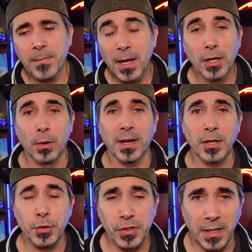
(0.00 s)
You know,
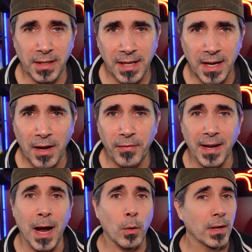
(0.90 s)
interestingly enough, an
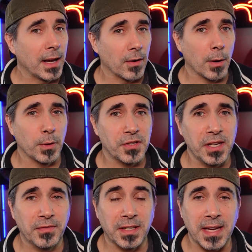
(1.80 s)
hour later, I
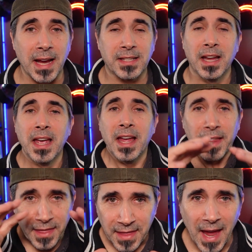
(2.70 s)
received a text.
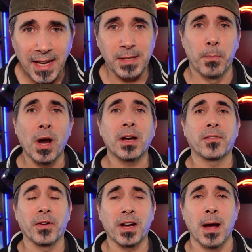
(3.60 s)
Thanks, Mark,
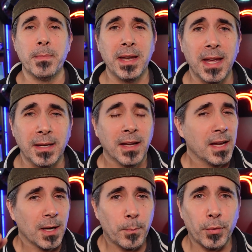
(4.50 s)
for coming in.
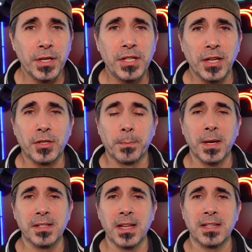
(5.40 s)
Appreciate your
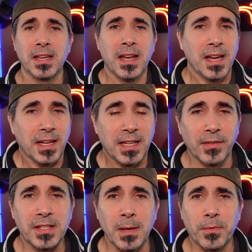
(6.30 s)
business. Give
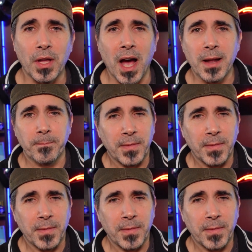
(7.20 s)
it some thought.